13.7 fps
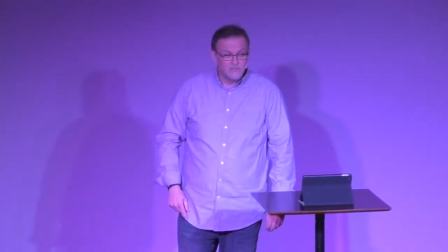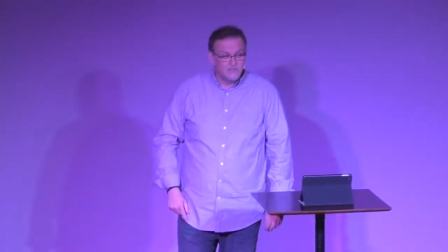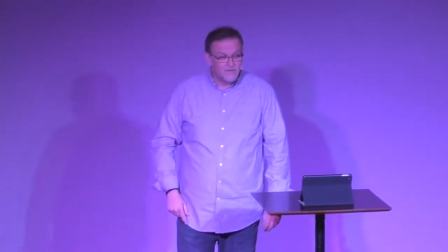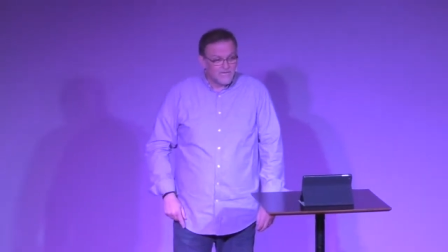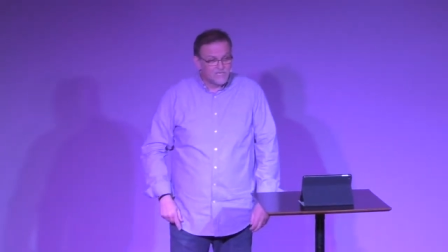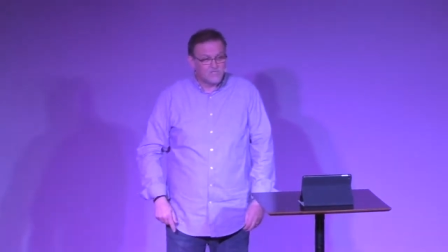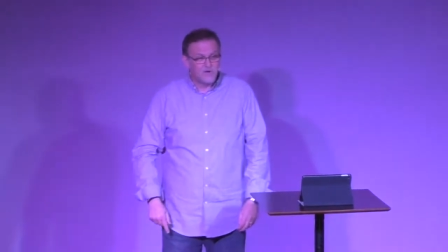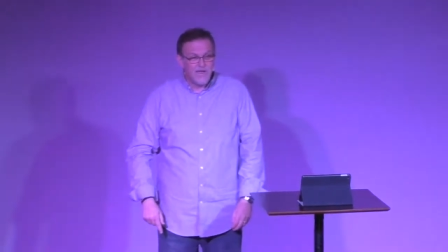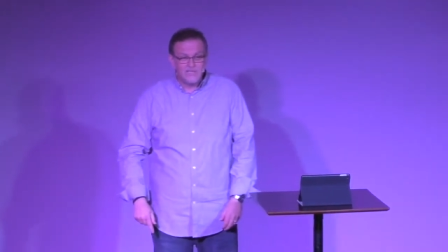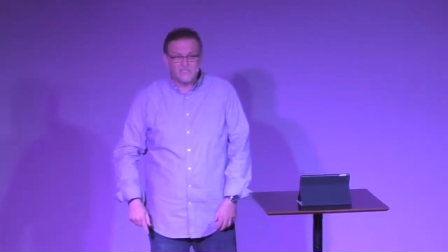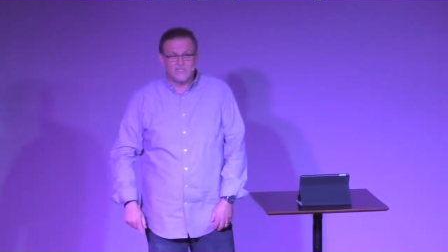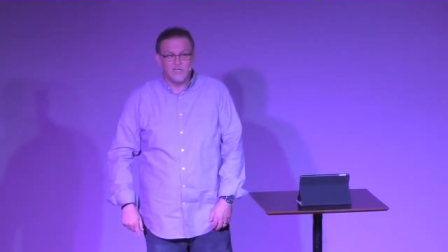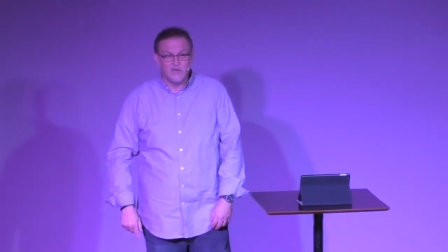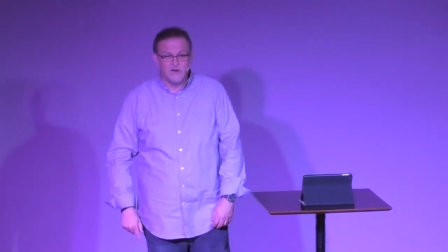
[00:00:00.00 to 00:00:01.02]
You're like a
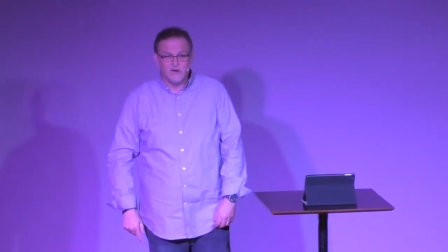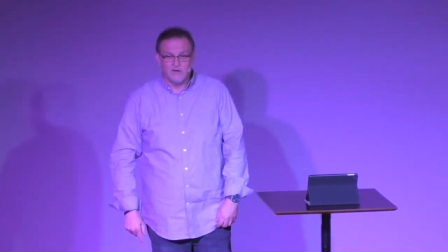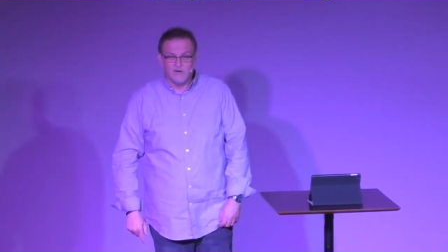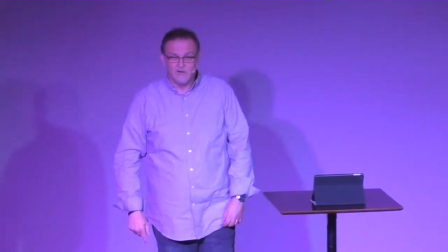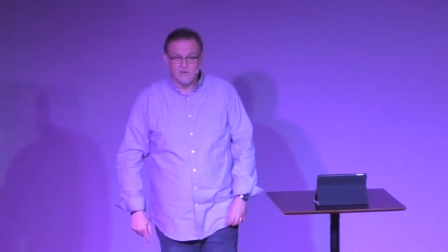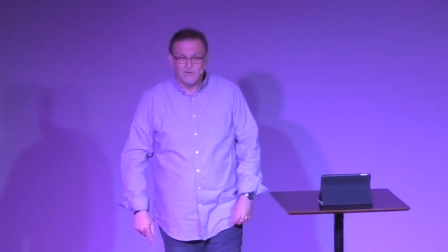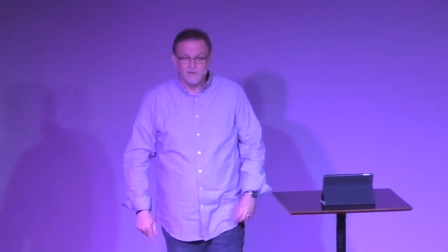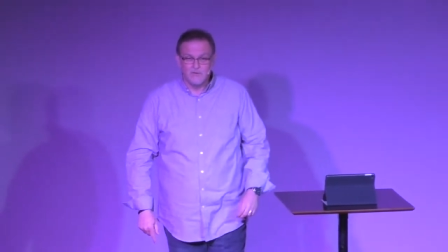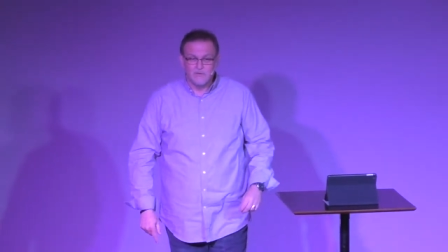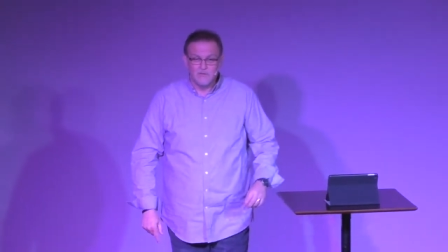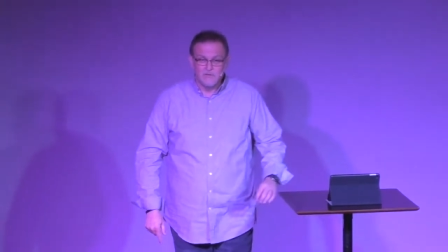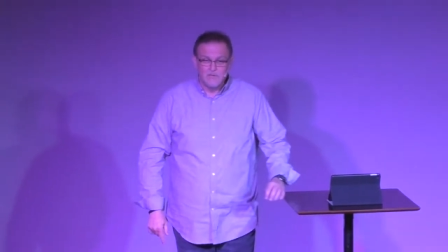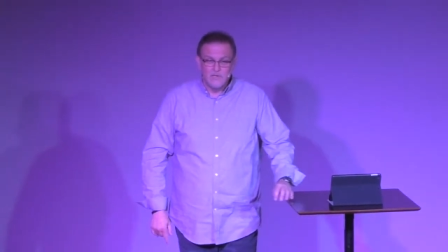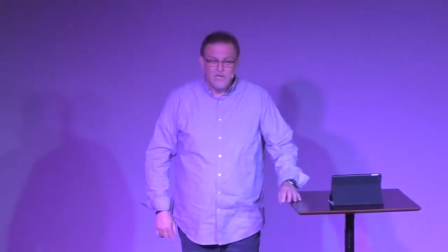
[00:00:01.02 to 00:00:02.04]
track star.
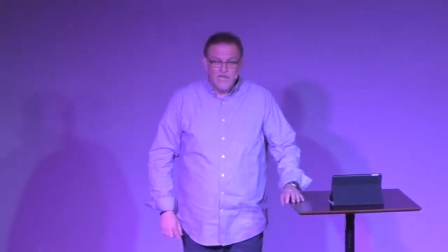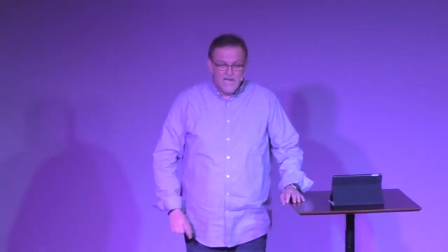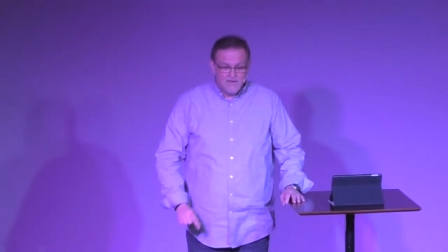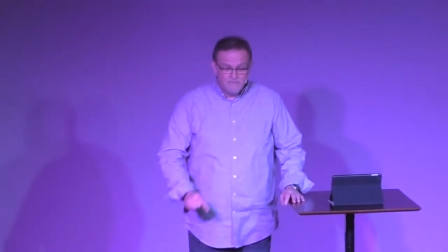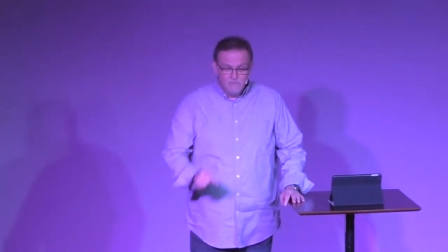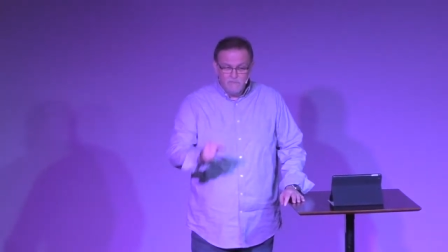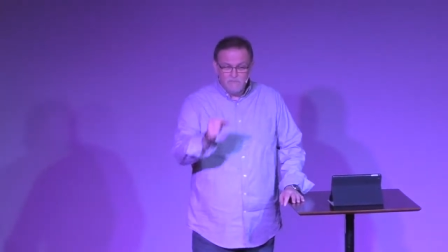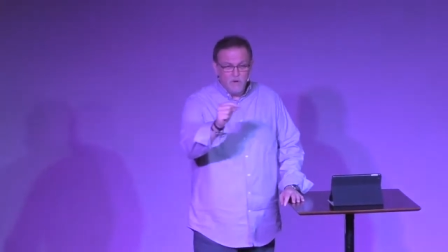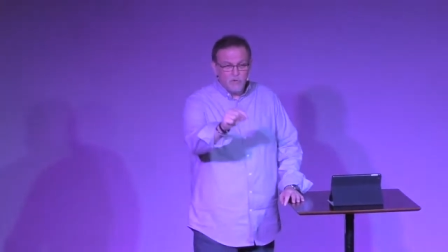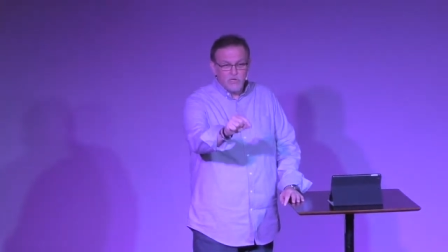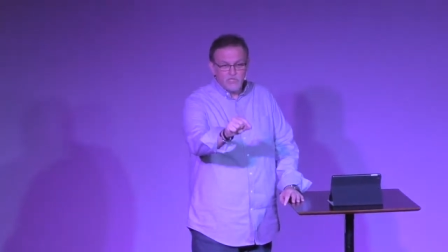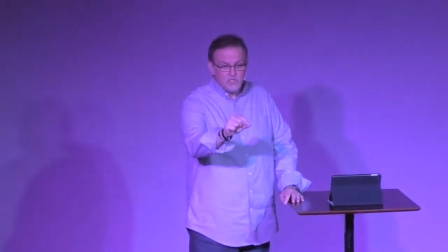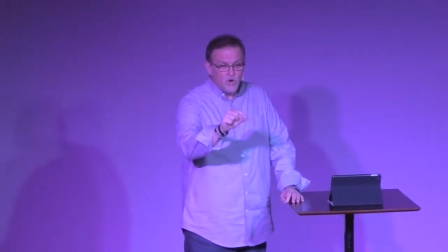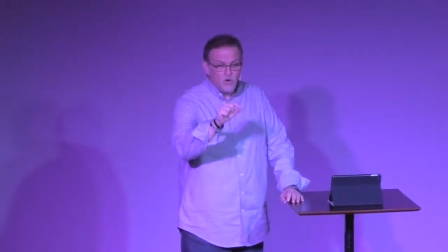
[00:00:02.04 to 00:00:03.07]
And if you
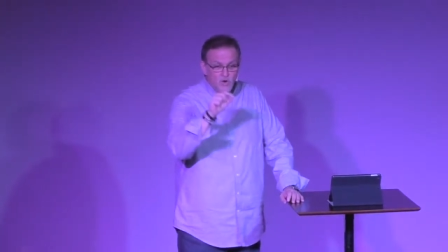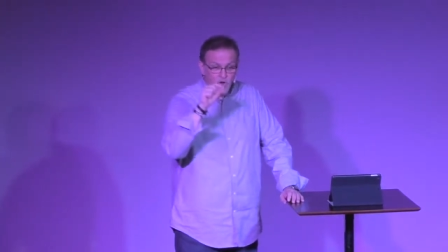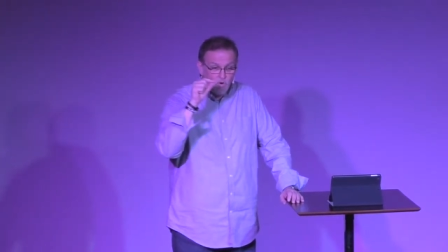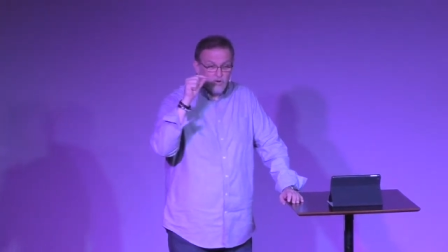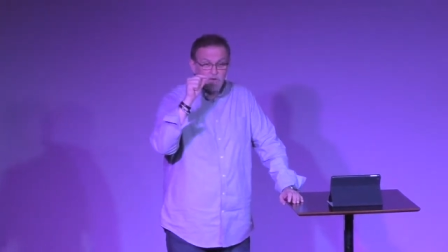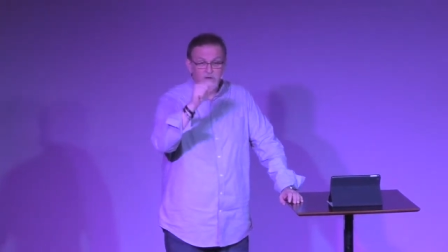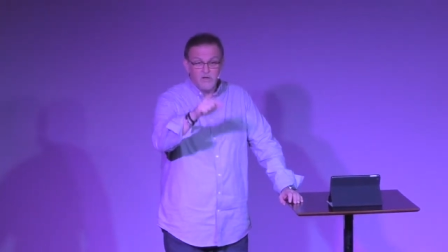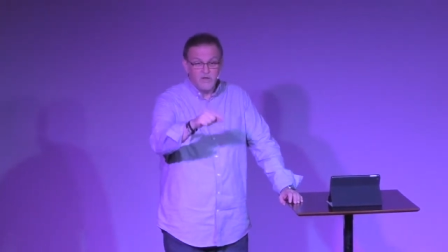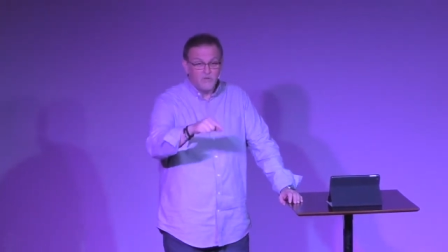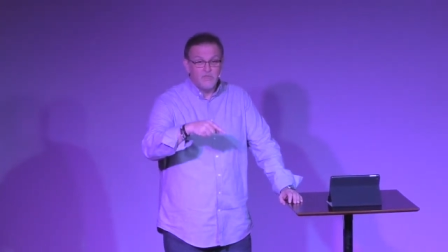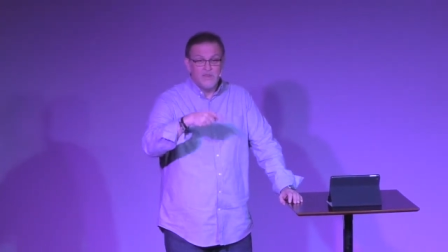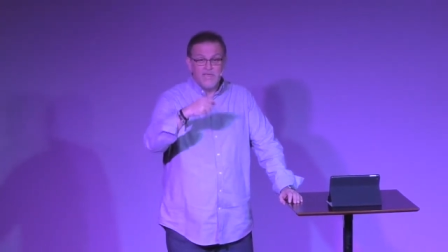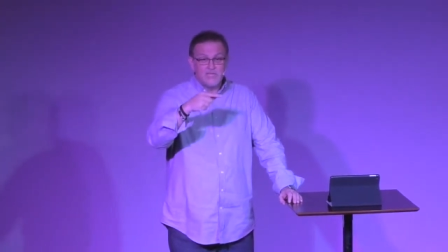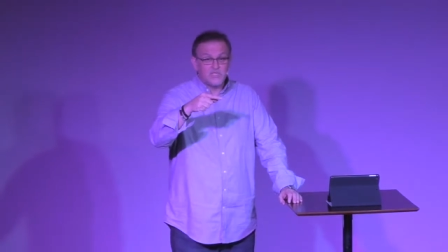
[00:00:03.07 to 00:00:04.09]
focus on, on,
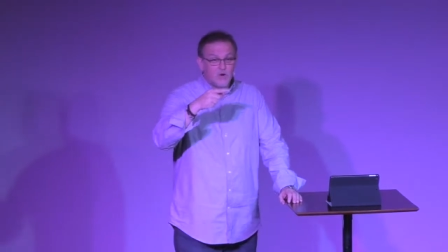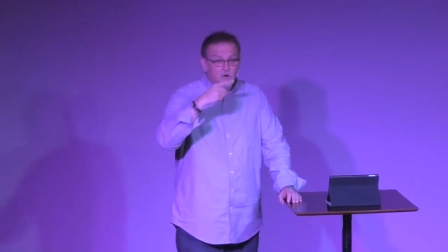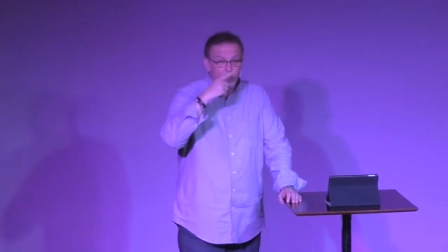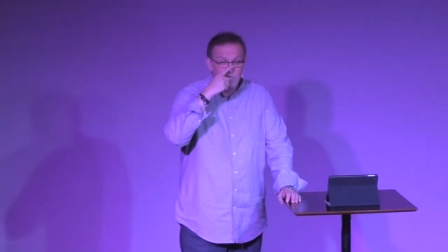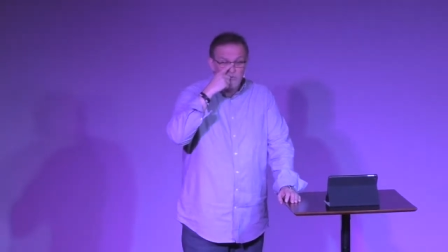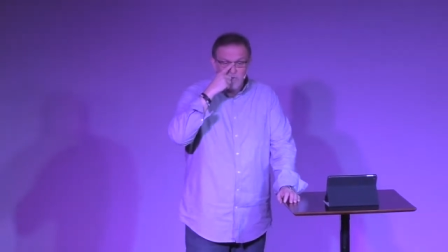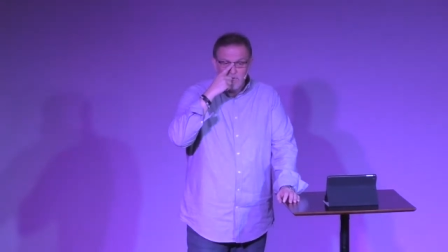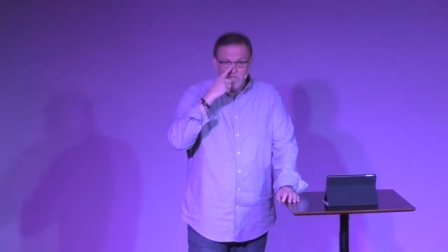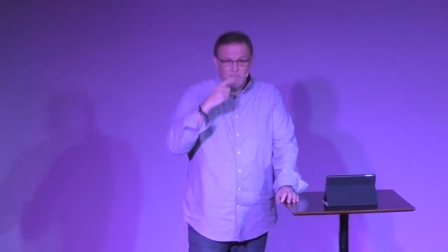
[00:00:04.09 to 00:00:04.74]
on the next hurdle,